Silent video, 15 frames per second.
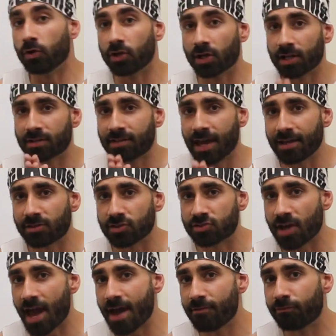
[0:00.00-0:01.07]
You're gonna take
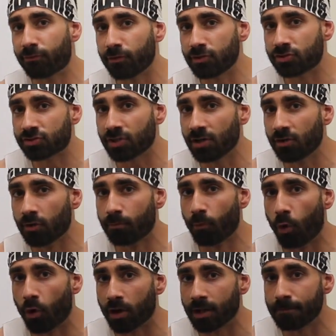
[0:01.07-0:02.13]
this every single
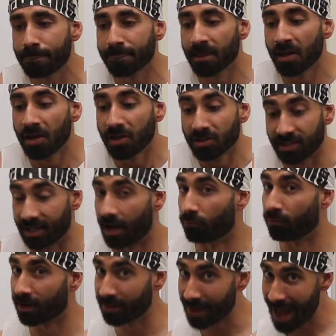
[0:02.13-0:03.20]
morning to get
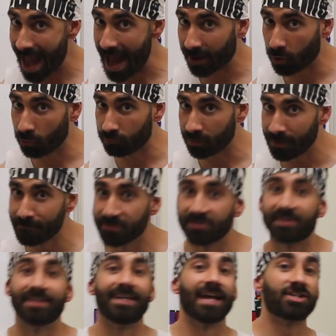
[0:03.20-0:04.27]
rid of the hangover,
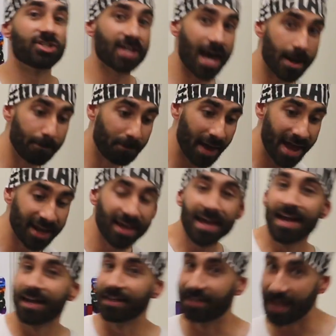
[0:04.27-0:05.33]
to get you out of bed,
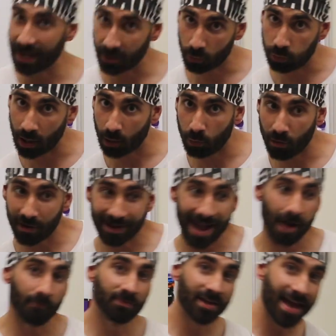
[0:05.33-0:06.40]
get a quick
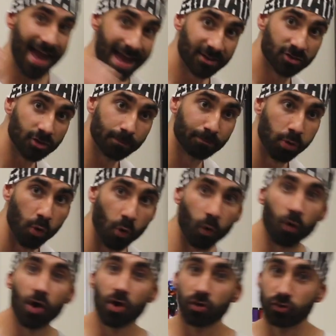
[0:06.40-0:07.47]
workout, head to the
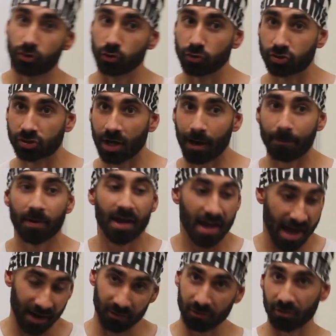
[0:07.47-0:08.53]
pool, juiced up,
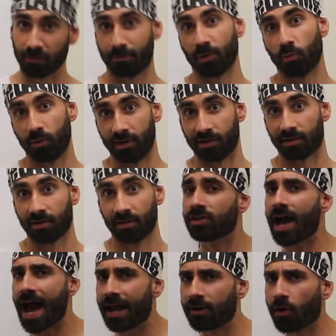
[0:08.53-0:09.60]
and a little bit weird.
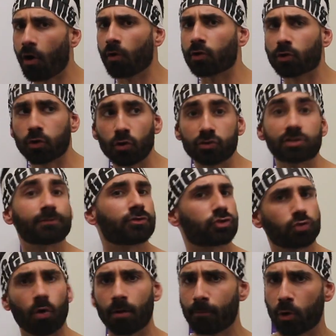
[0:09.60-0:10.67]
you're at an all-inclusive
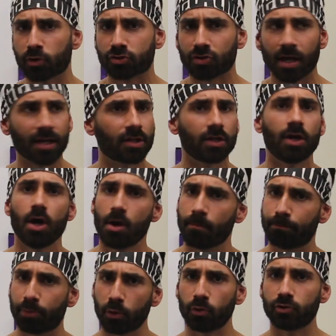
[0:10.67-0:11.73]
resort, most likely,
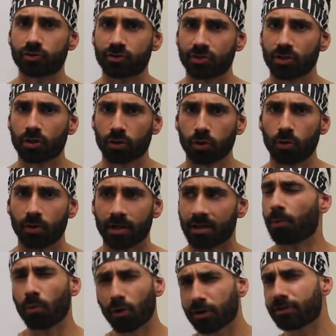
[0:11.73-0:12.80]
booze is included.
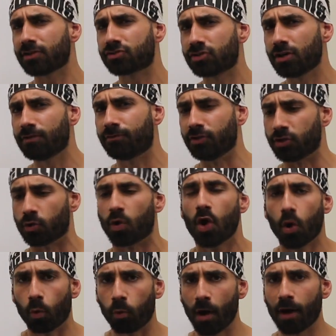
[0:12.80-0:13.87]
But what are they serving you?
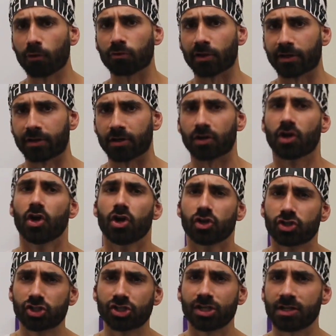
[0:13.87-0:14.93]
Well liquor.
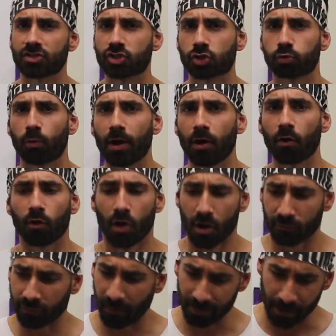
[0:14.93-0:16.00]
Shit swill
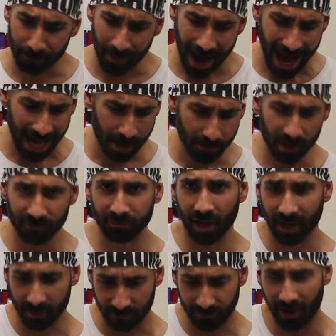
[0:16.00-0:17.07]
from the bottom of
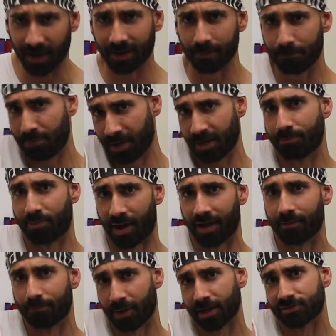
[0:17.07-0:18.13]
like a fucking pig
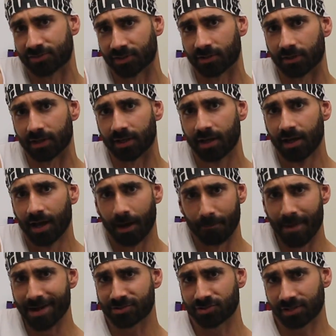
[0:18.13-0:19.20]
pen, basically. A
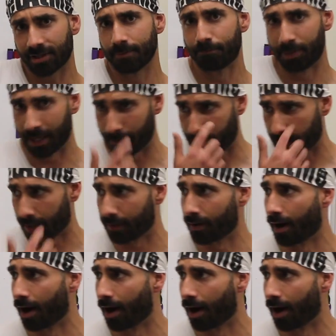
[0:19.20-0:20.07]
Mexican pig pen.